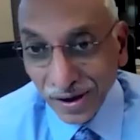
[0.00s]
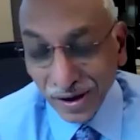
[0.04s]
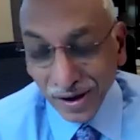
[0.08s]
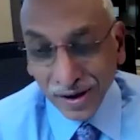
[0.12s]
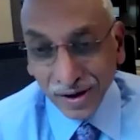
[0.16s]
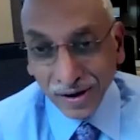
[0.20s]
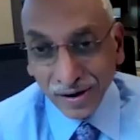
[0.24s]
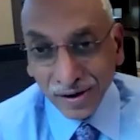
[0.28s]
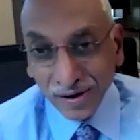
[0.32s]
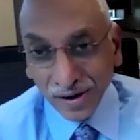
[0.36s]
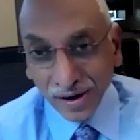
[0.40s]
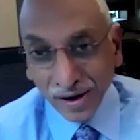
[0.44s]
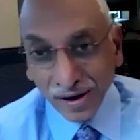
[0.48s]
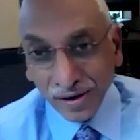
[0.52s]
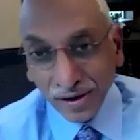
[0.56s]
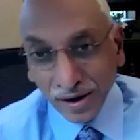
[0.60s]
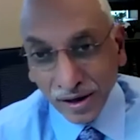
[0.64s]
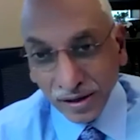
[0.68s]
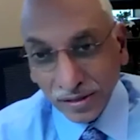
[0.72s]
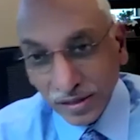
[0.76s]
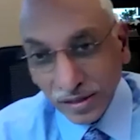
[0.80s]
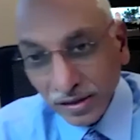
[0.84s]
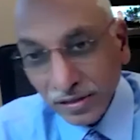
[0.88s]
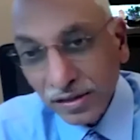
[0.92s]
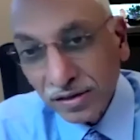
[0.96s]
And, and I
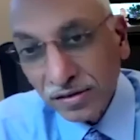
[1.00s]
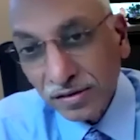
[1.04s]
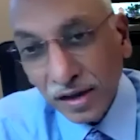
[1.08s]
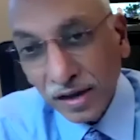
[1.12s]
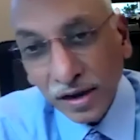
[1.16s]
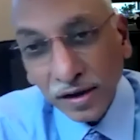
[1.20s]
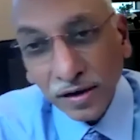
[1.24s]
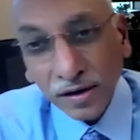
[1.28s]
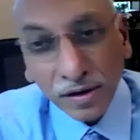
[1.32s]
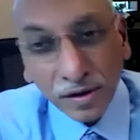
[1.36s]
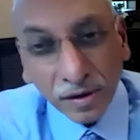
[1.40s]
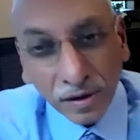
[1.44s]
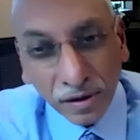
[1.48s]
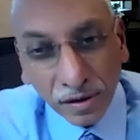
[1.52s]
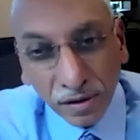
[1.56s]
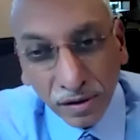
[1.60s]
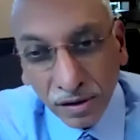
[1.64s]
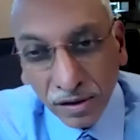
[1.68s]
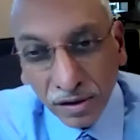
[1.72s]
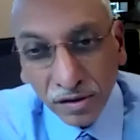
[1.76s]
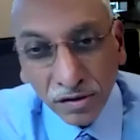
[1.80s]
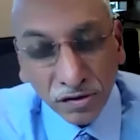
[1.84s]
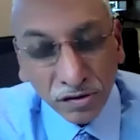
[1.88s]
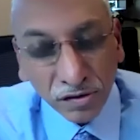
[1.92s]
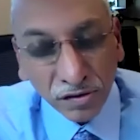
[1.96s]
think the data
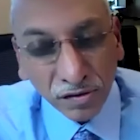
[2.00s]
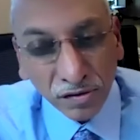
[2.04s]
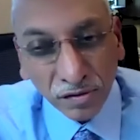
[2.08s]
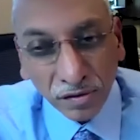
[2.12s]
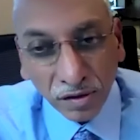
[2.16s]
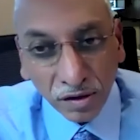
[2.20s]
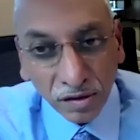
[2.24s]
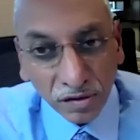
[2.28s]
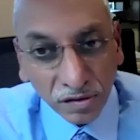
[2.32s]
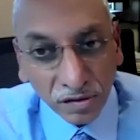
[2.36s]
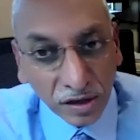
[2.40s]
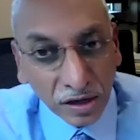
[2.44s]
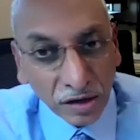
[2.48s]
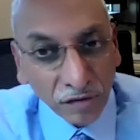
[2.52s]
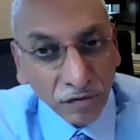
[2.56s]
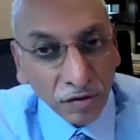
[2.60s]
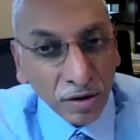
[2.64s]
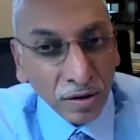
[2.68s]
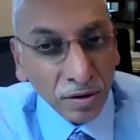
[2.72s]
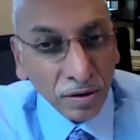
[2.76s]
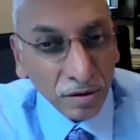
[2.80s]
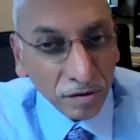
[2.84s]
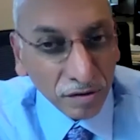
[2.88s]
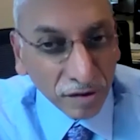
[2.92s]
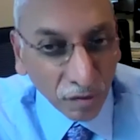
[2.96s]
is
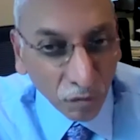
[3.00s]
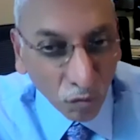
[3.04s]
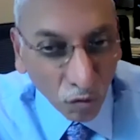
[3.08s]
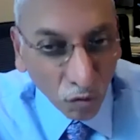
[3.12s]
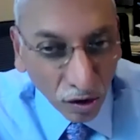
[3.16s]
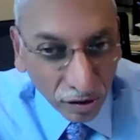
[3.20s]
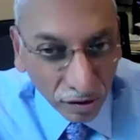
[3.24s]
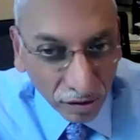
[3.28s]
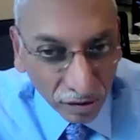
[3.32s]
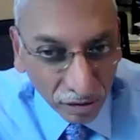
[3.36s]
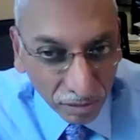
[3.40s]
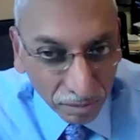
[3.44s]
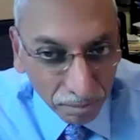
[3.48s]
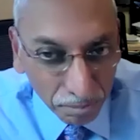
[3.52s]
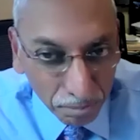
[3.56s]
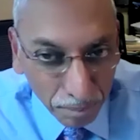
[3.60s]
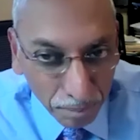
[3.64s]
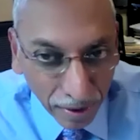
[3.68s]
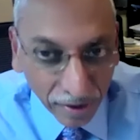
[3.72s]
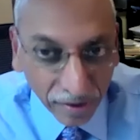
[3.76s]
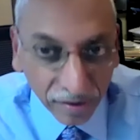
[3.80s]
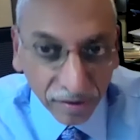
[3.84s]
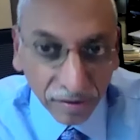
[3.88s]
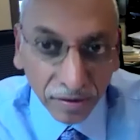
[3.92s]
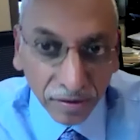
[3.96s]
even somewhat
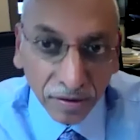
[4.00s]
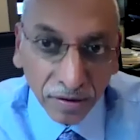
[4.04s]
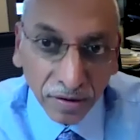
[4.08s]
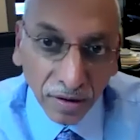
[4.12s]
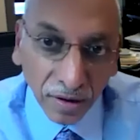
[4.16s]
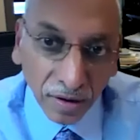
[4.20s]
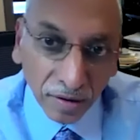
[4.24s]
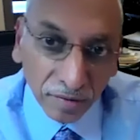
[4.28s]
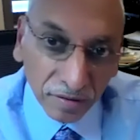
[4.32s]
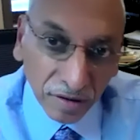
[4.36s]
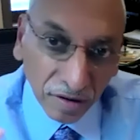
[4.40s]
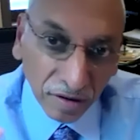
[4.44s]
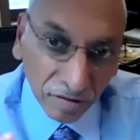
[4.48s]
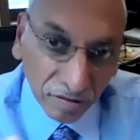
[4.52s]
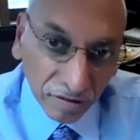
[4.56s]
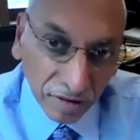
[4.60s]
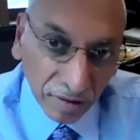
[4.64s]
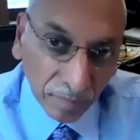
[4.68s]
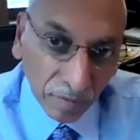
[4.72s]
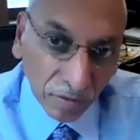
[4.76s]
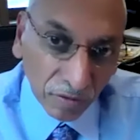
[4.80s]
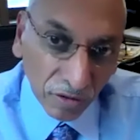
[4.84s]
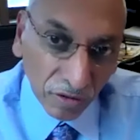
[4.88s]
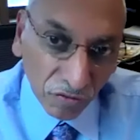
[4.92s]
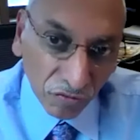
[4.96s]
better than
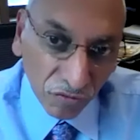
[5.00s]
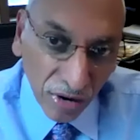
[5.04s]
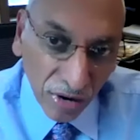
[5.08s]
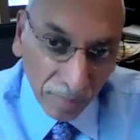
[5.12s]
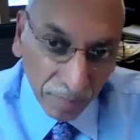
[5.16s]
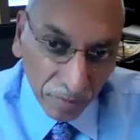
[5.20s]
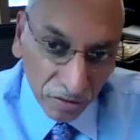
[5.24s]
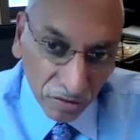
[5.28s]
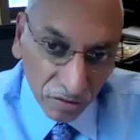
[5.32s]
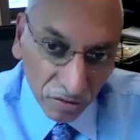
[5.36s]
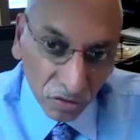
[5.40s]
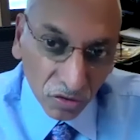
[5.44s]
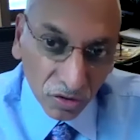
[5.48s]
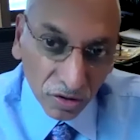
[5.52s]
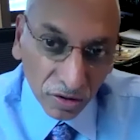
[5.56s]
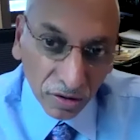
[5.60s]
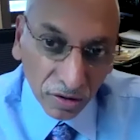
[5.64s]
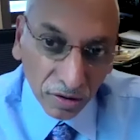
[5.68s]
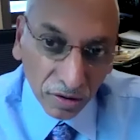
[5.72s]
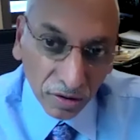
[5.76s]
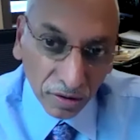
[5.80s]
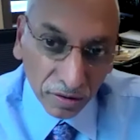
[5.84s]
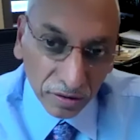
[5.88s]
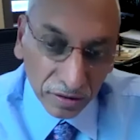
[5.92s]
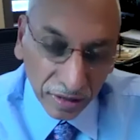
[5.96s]
some of the
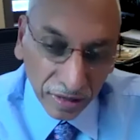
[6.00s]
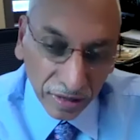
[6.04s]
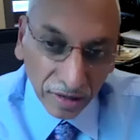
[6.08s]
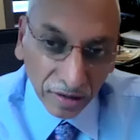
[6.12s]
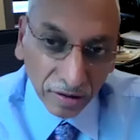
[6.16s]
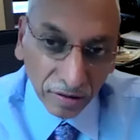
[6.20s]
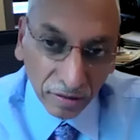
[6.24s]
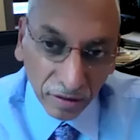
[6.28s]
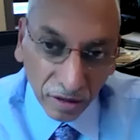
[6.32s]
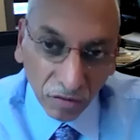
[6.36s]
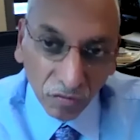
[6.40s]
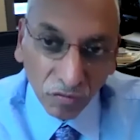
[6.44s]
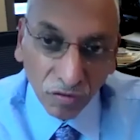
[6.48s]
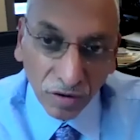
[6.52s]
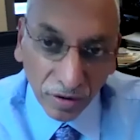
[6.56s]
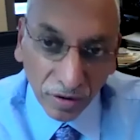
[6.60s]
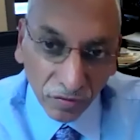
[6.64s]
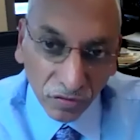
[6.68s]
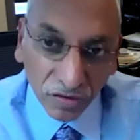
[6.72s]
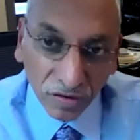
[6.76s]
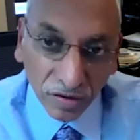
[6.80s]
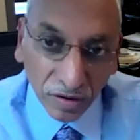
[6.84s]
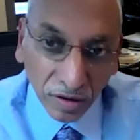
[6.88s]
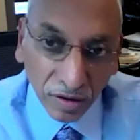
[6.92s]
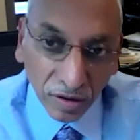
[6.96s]
pharmaceutical data that we have
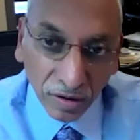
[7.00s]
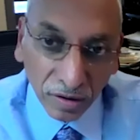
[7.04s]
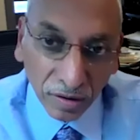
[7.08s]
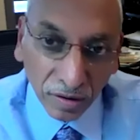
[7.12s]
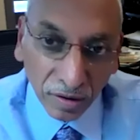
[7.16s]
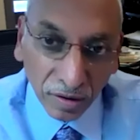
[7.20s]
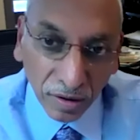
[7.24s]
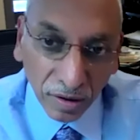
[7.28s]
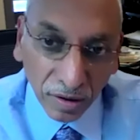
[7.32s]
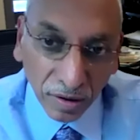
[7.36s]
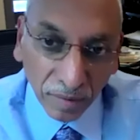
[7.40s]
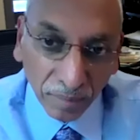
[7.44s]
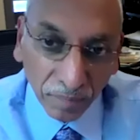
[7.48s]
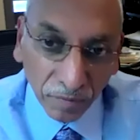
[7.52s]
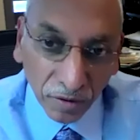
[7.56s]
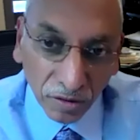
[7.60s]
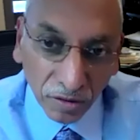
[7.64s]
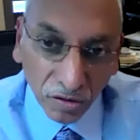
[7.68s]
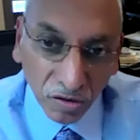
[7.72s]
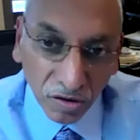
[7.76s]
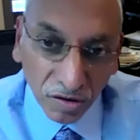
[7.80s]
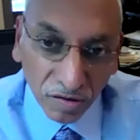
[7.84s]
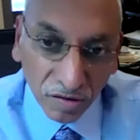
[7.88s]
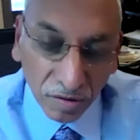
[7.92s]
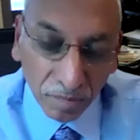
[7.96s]
seen uh, in the
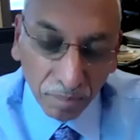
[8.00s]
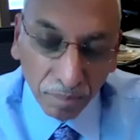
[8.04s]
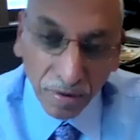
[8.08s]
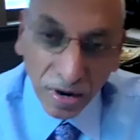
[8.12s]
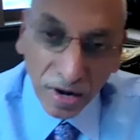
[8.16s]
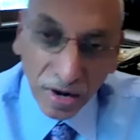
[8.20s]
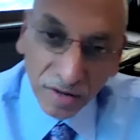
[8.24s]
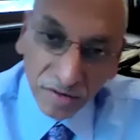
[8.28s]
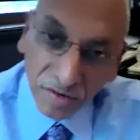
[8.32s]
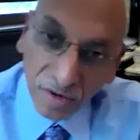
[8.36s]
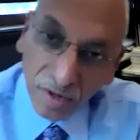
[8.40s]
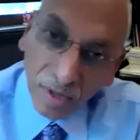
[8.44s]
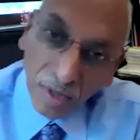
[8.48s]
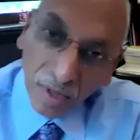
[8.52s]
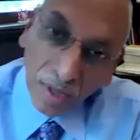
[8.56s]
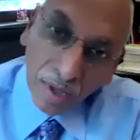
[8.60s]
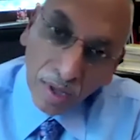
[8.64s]
recent past.